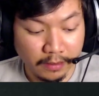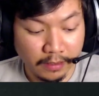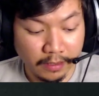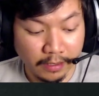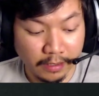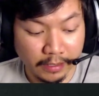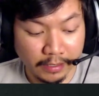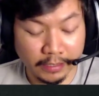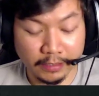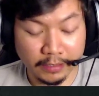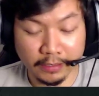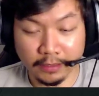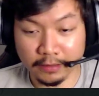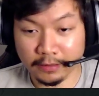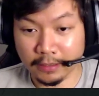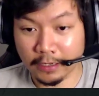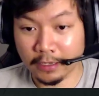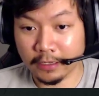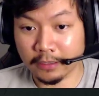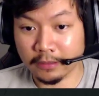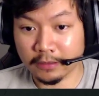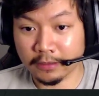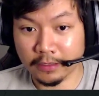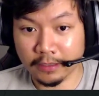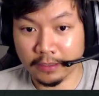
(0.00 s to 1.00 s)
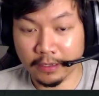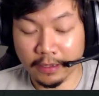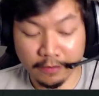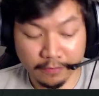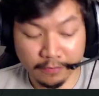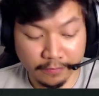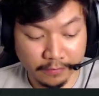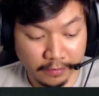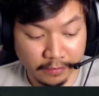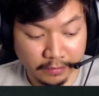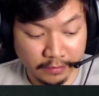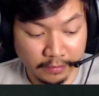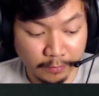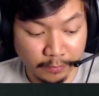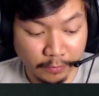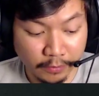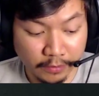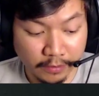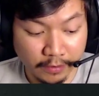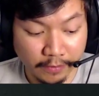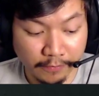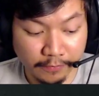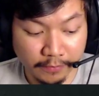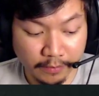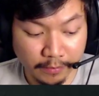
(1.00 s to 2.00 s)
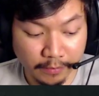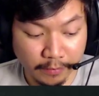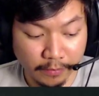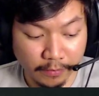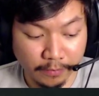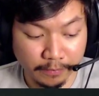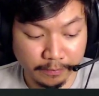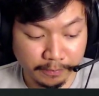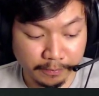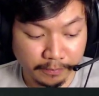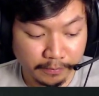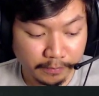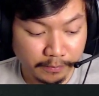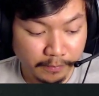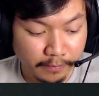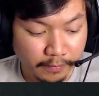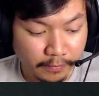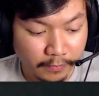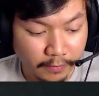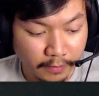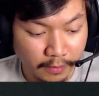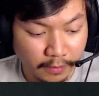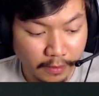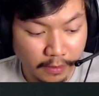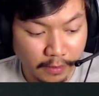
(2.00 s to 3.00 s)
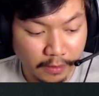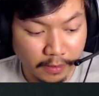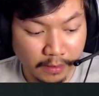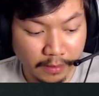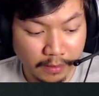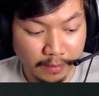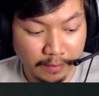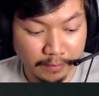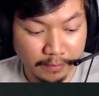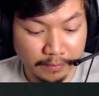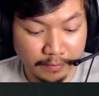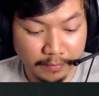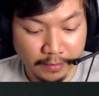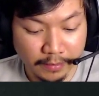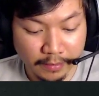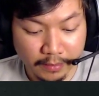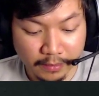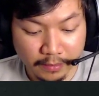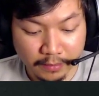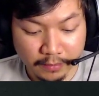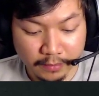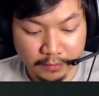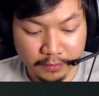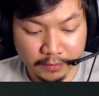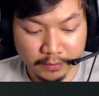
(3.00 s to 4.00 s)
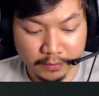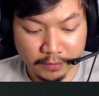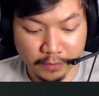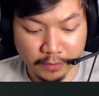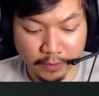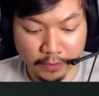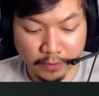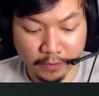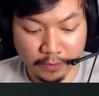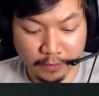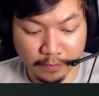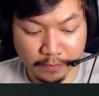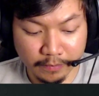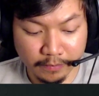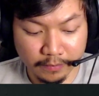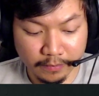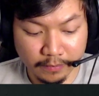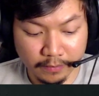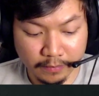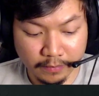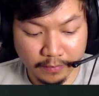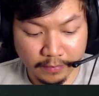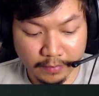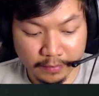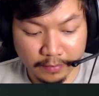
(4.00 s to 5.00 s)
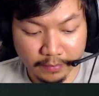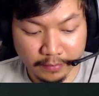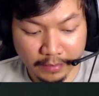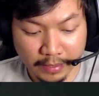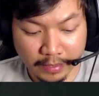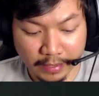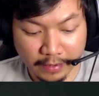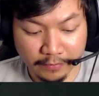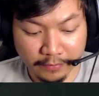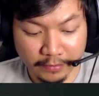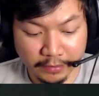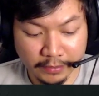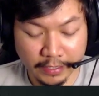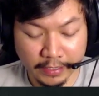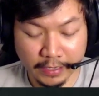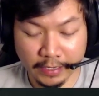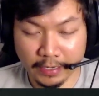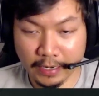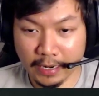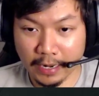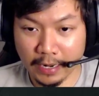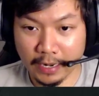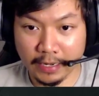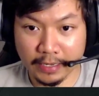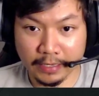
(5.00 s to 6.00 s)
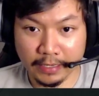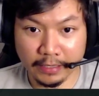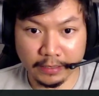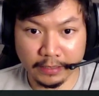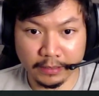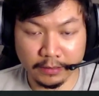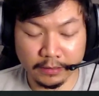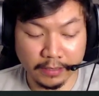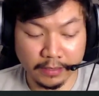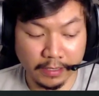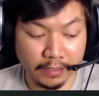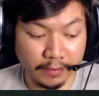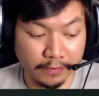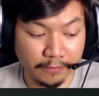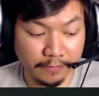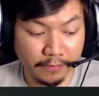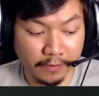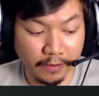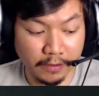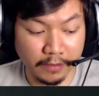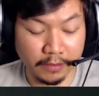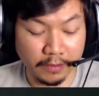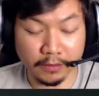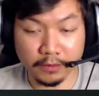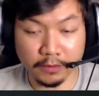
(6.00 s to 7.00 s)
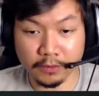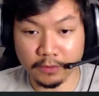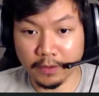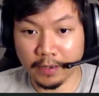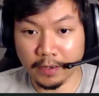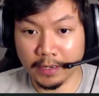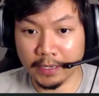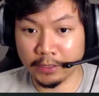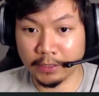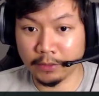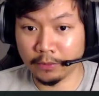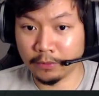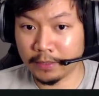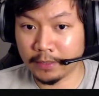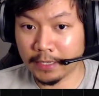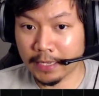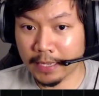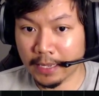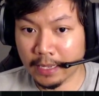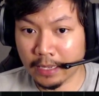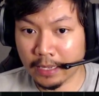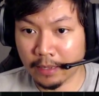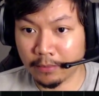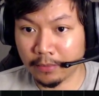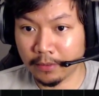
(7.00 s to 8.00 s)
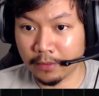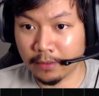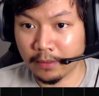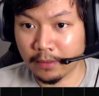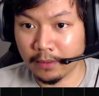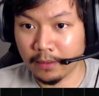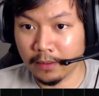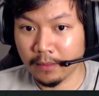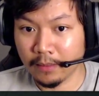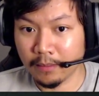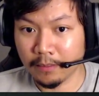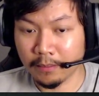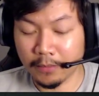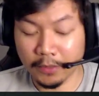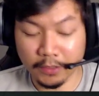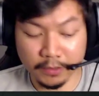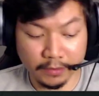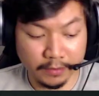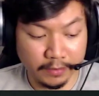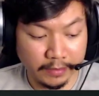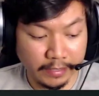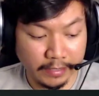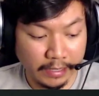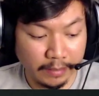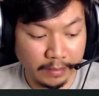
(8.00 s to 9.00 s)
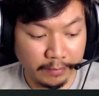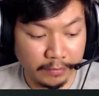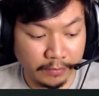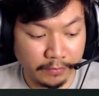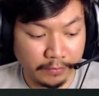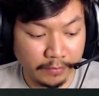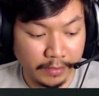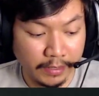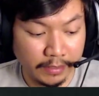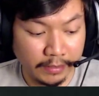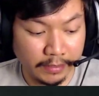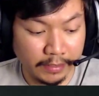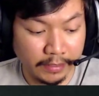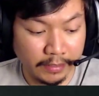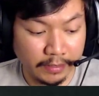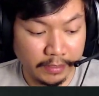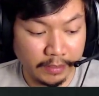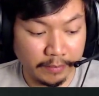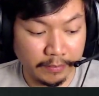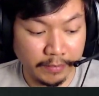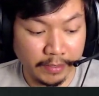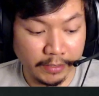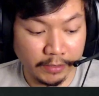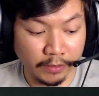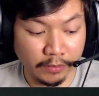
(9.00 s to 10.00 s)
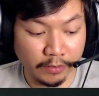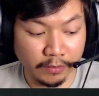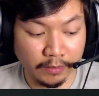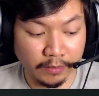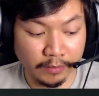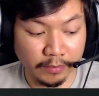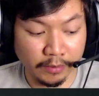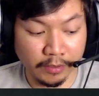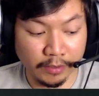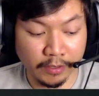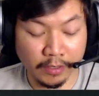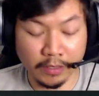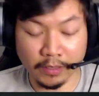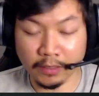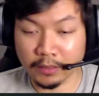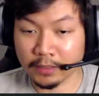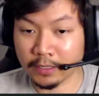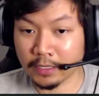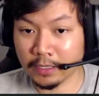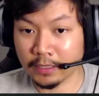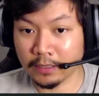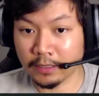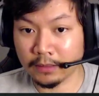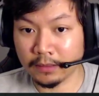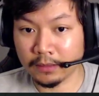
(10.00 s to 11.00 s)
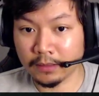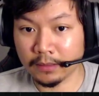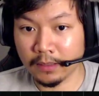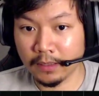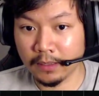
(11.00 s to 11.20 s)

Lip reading: he does ASDF because it's more comfortable. Um, so having to hit I is kind of far, so I do tab because tab is right there near my QWR keys.